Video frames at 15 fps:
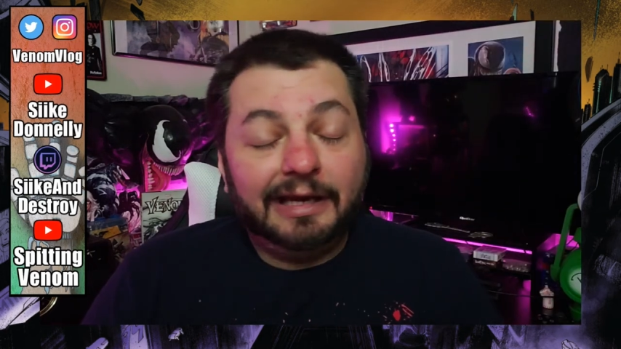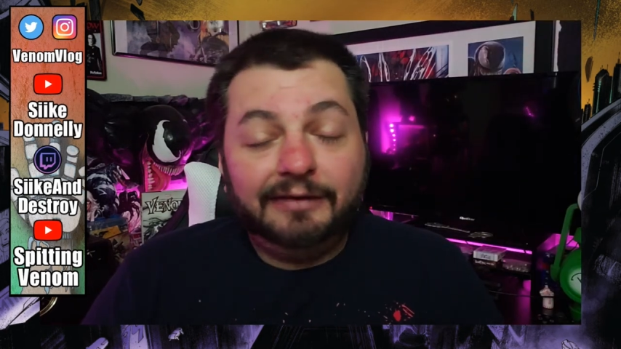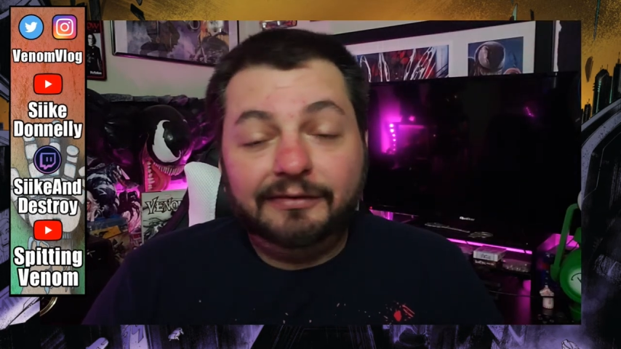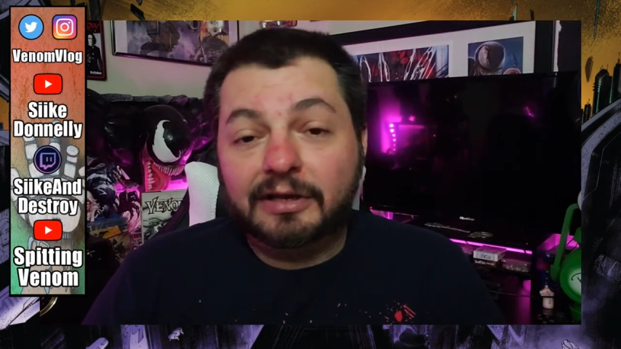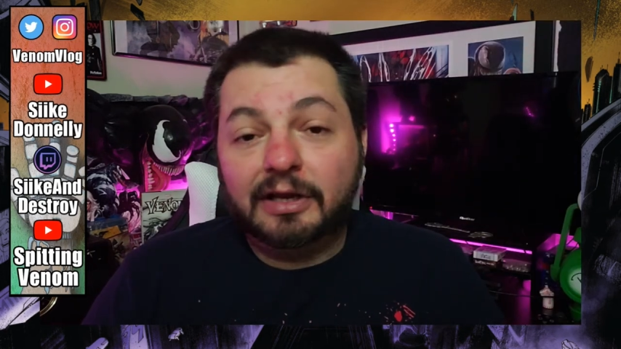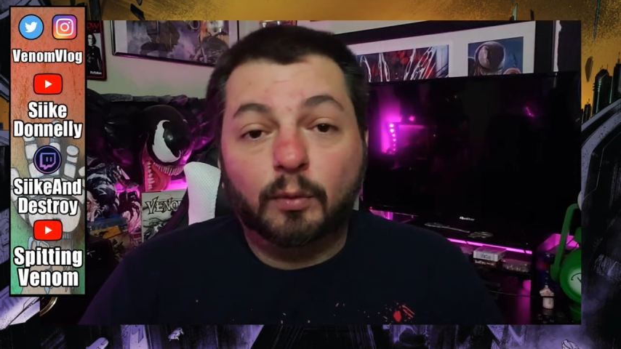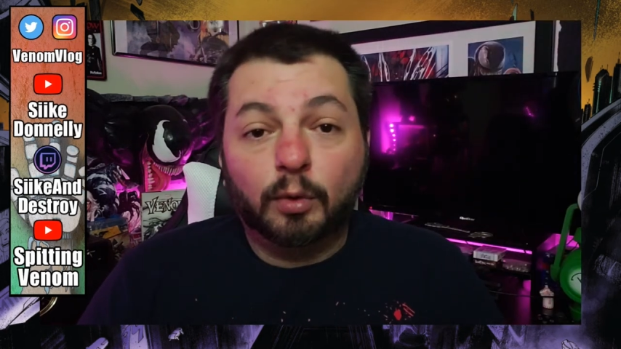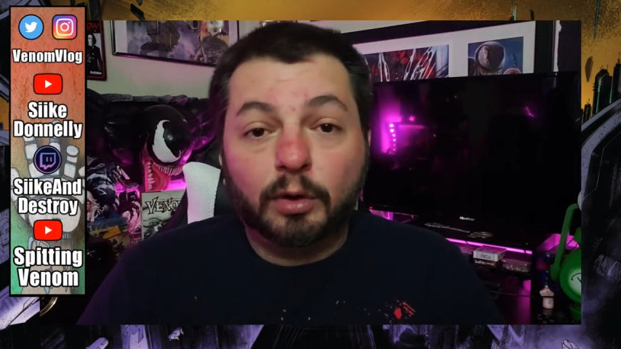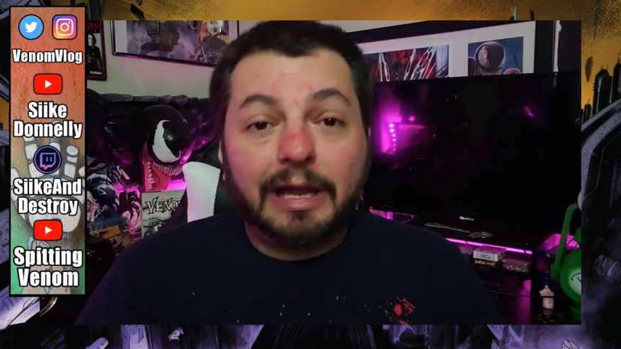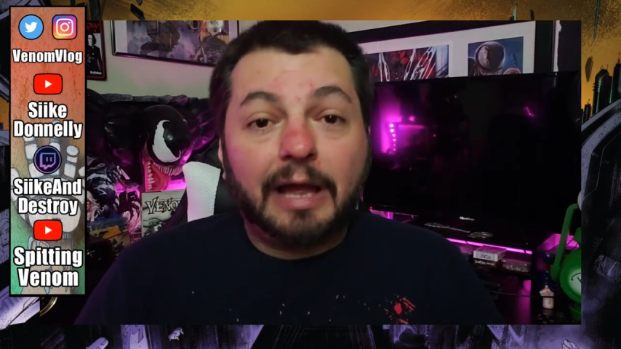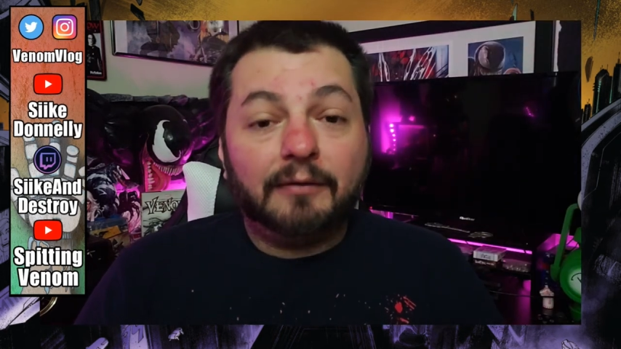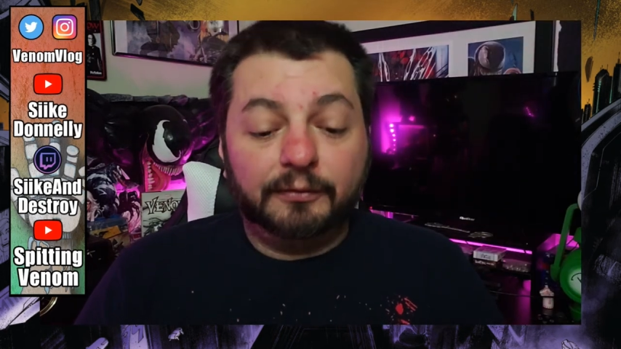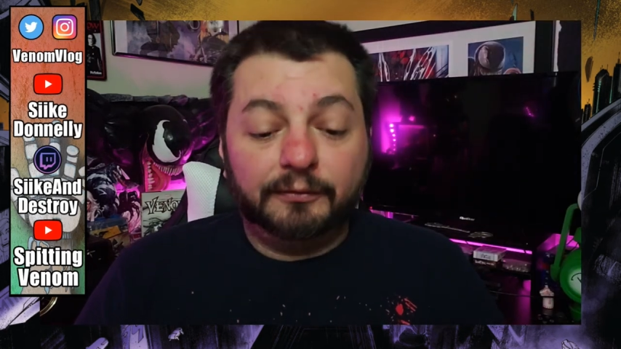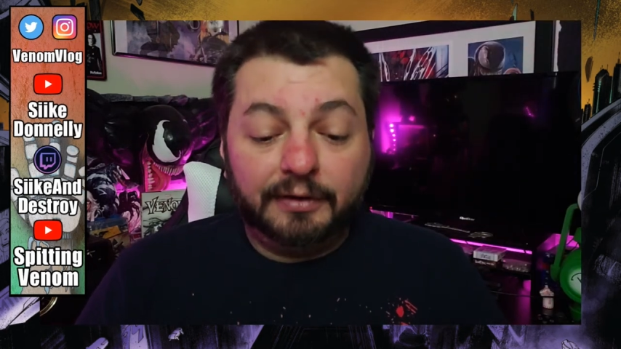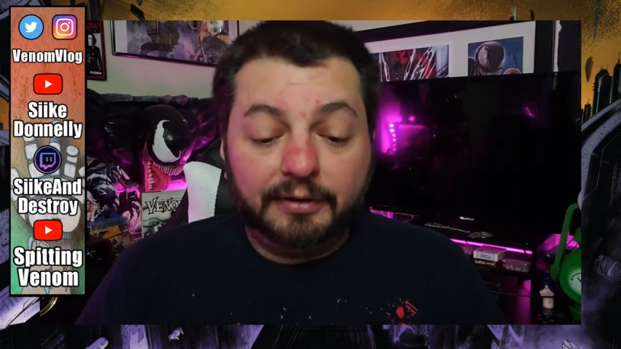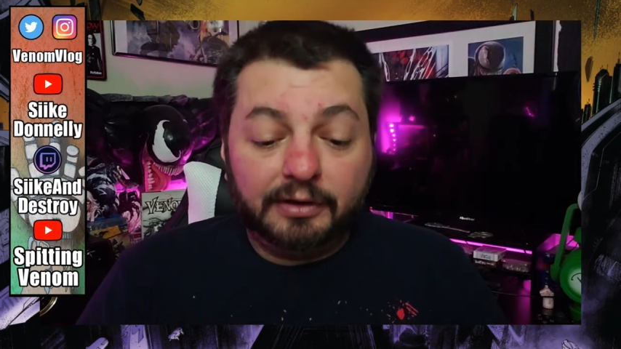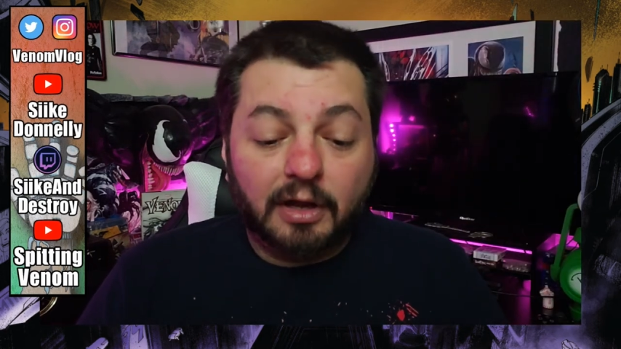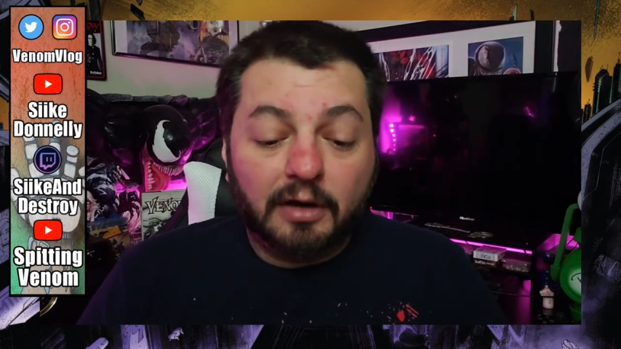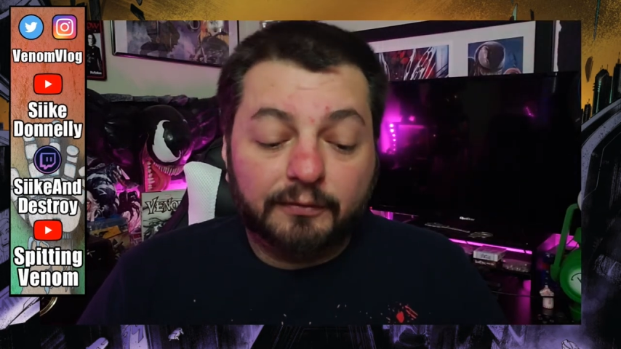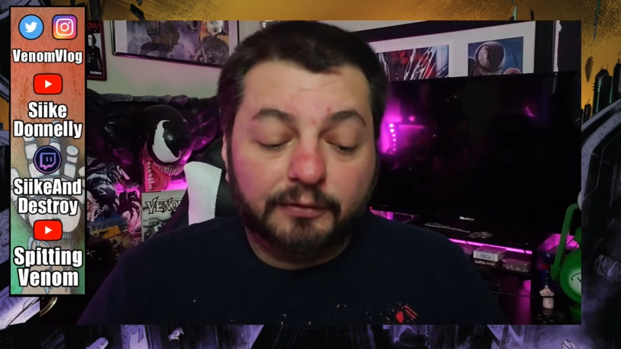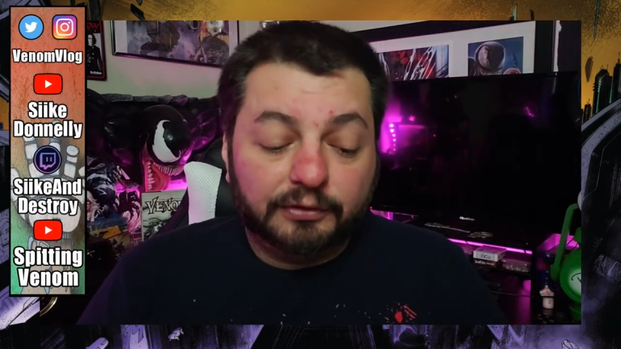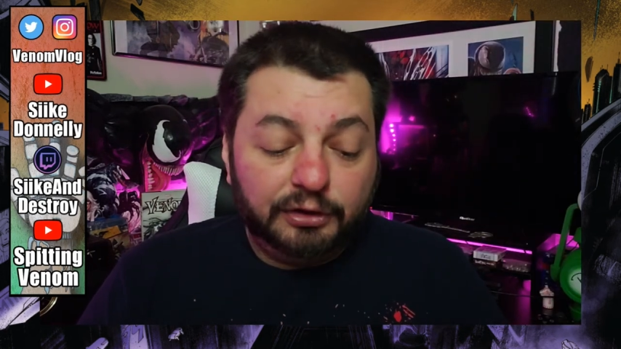isn't going to work out for very
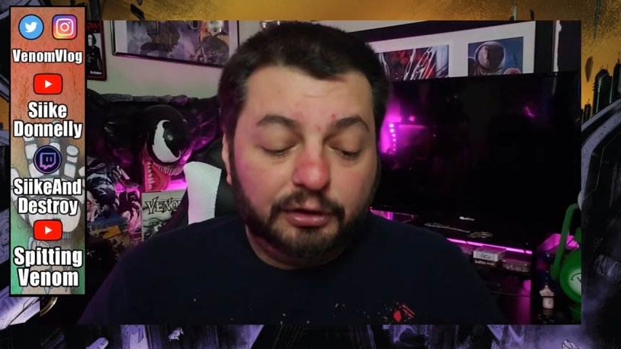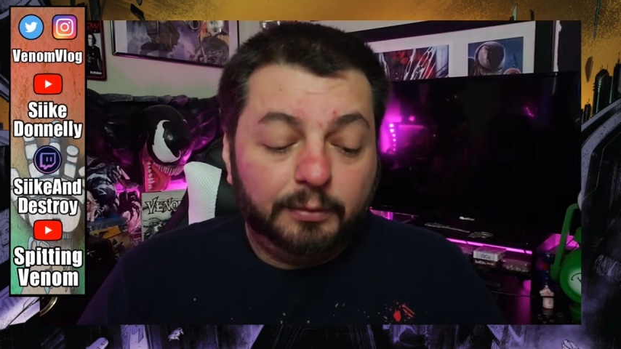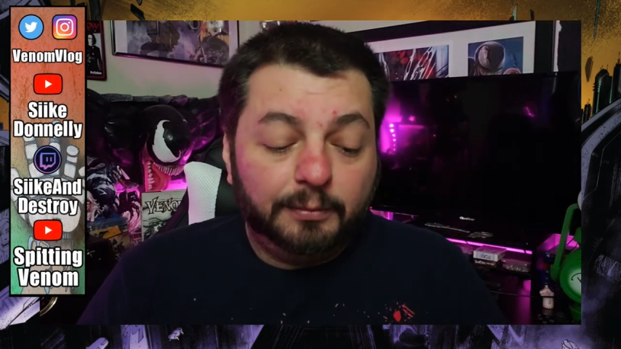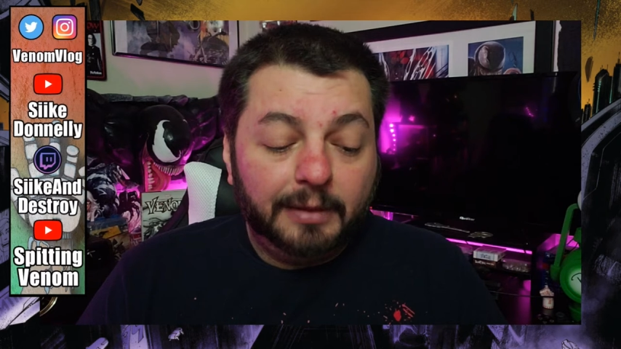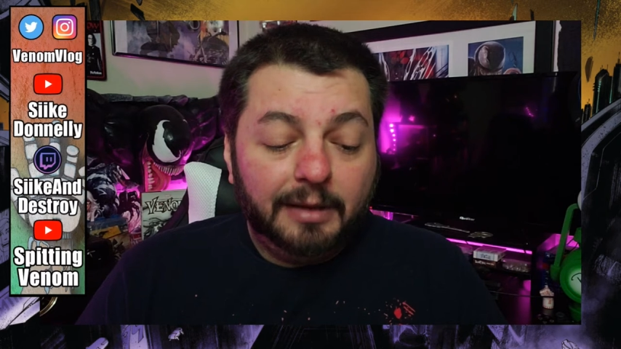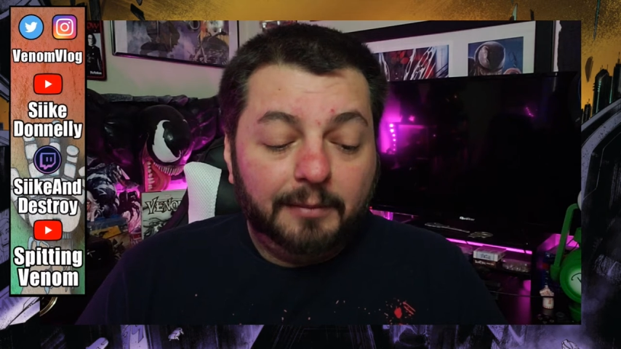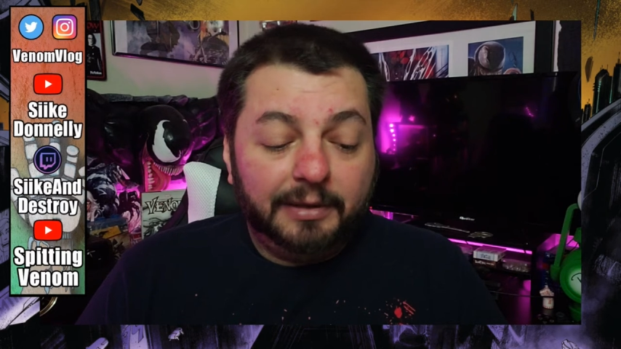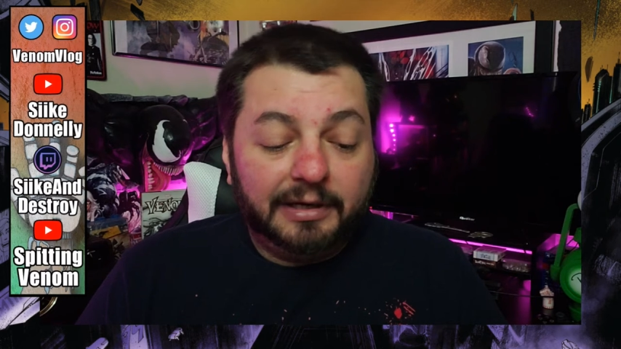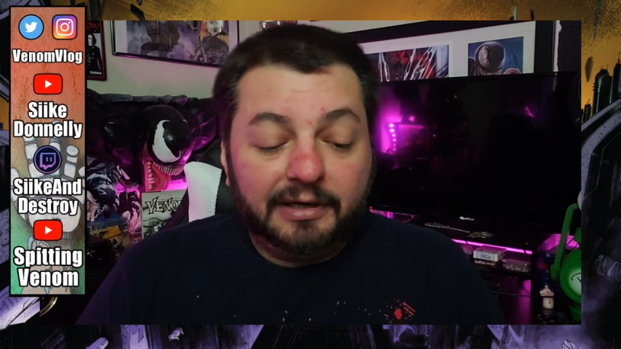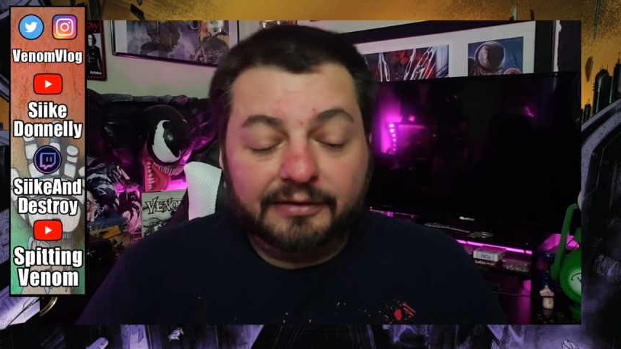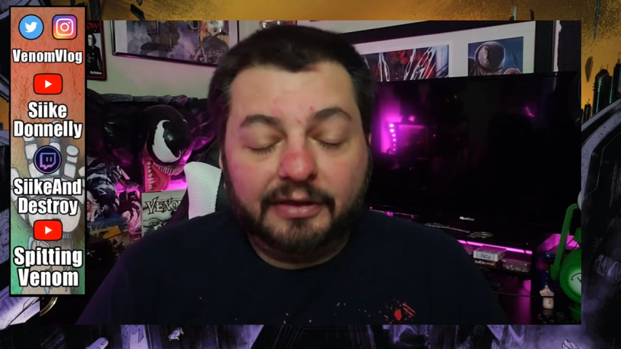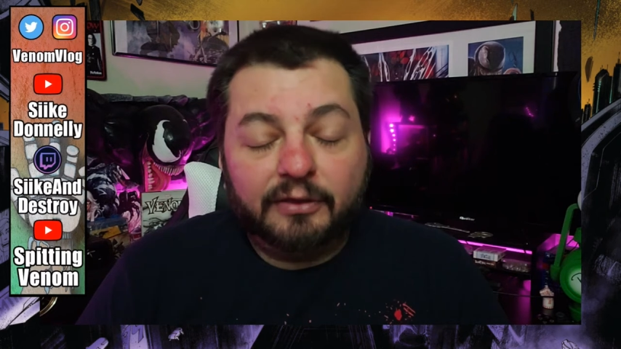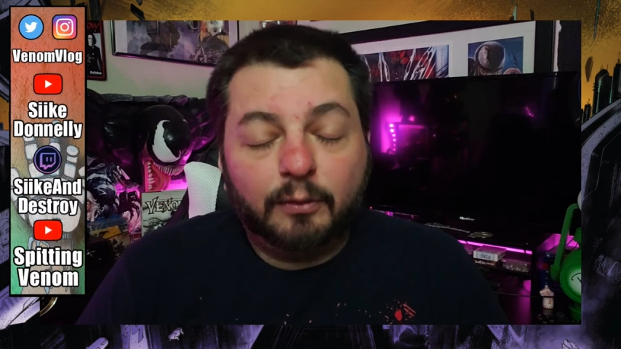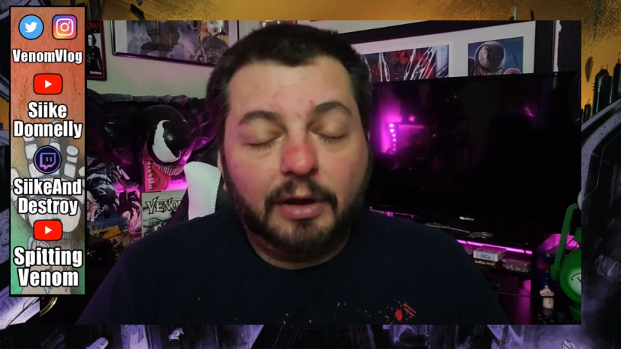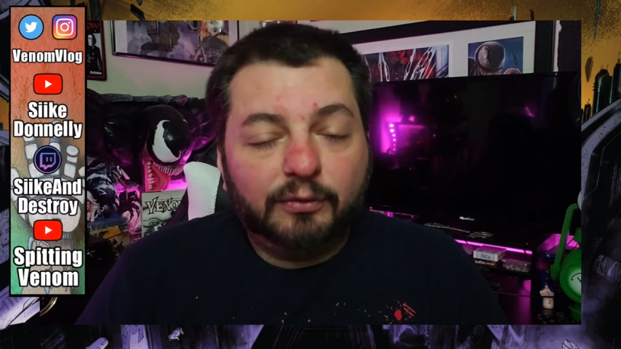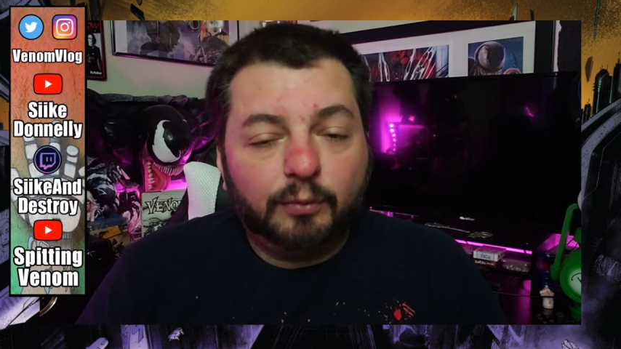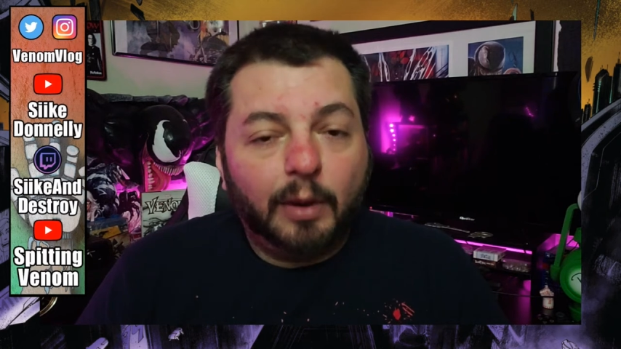long for Doom because otherwise,